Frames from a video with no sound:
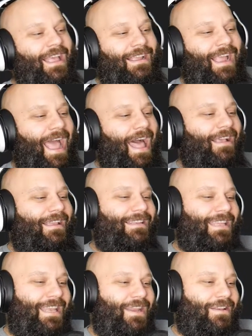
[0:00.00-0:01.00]
Kyle
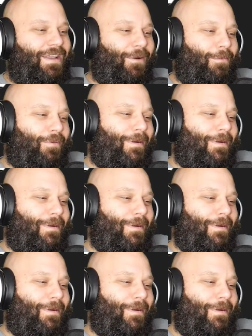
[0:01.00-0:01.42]
continued to